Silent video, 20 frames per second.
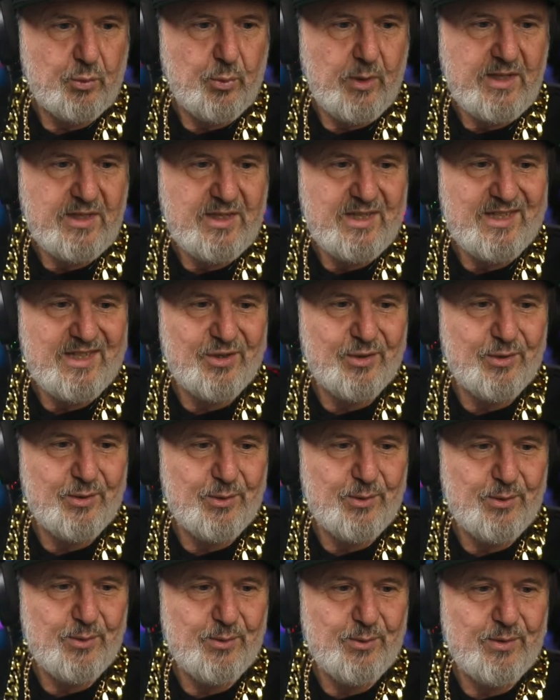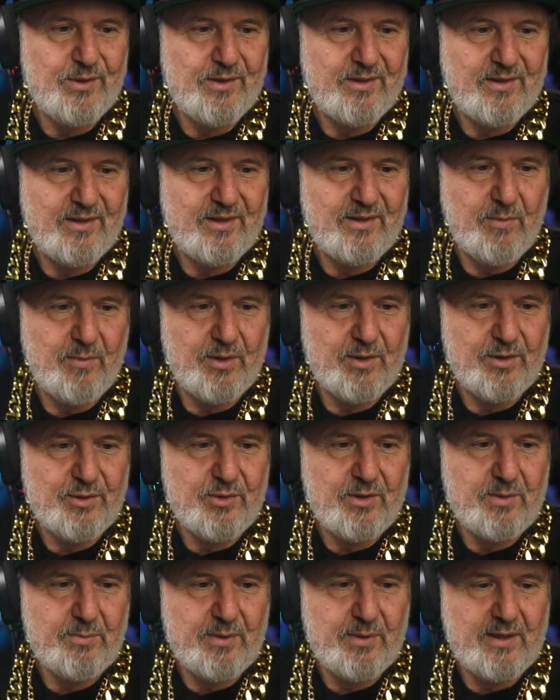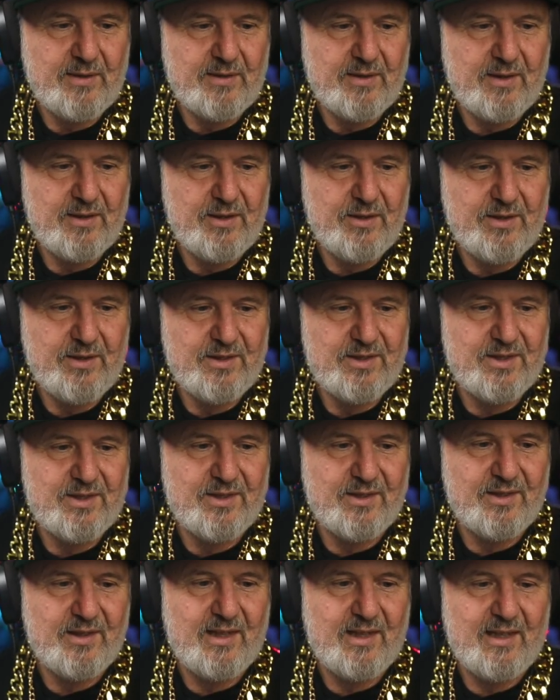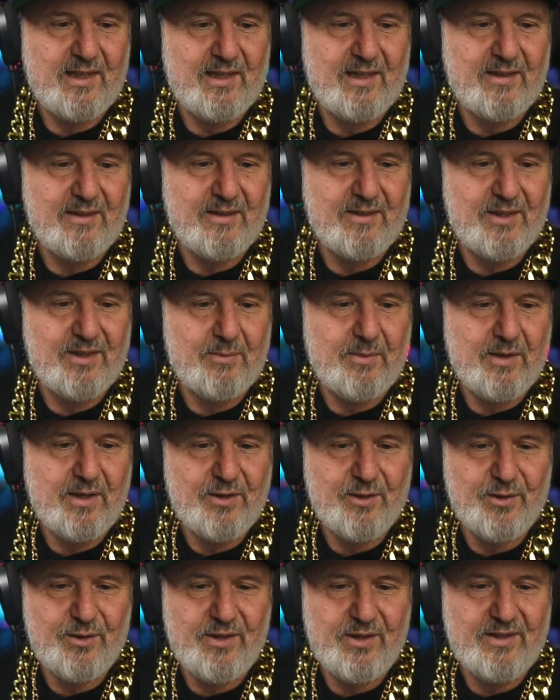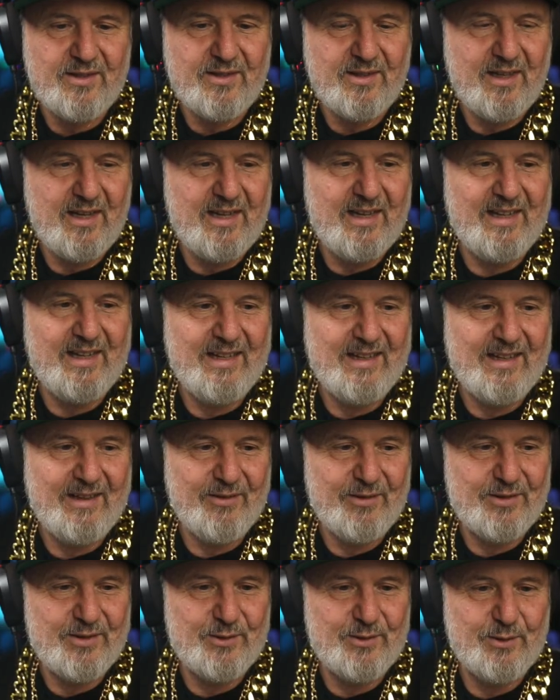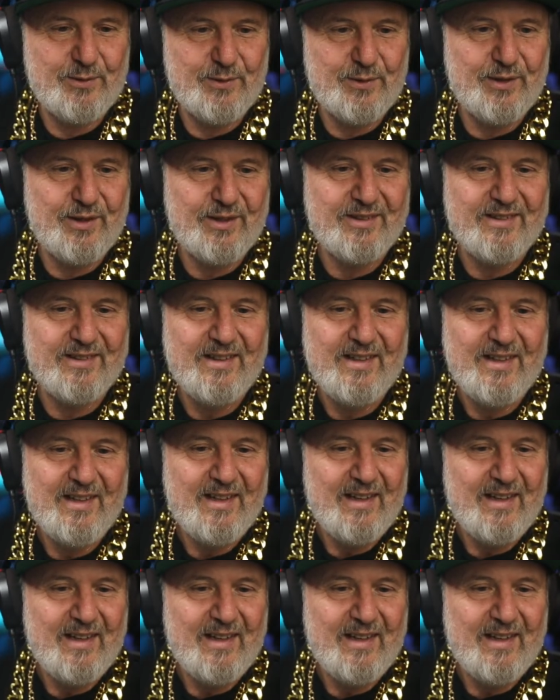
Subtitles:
22 monitoring units on the microgrid. That was an awful lot.